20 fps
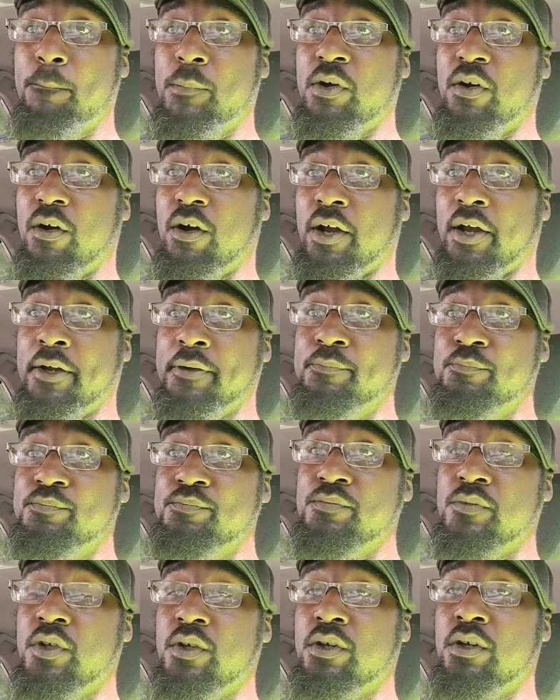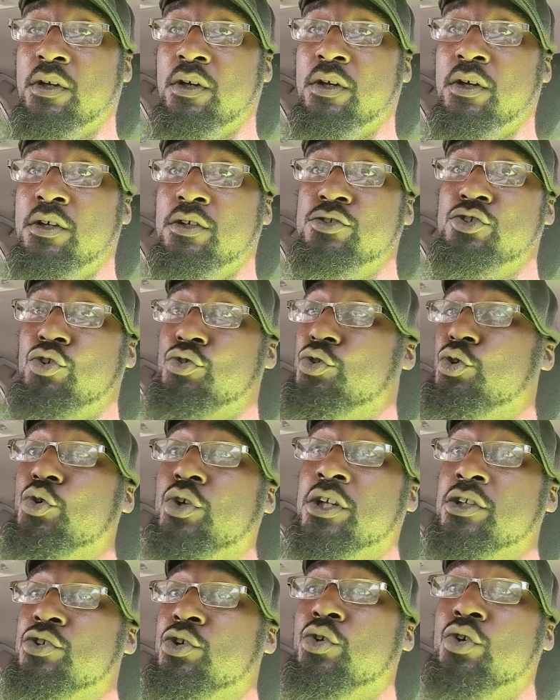All right. So you
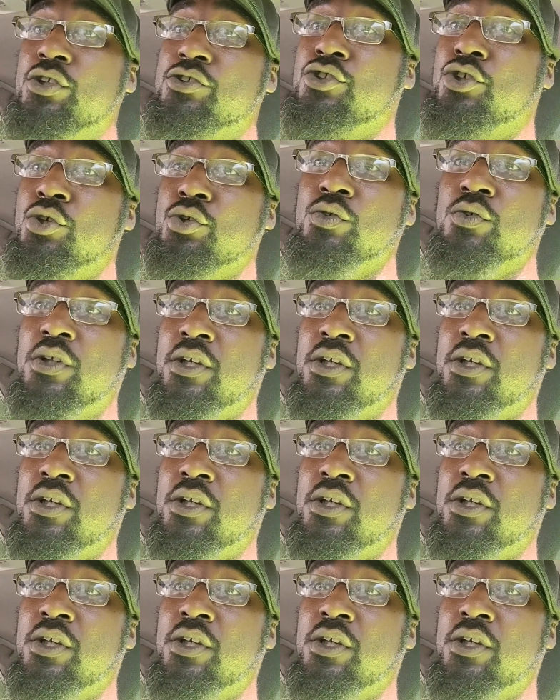can do it too.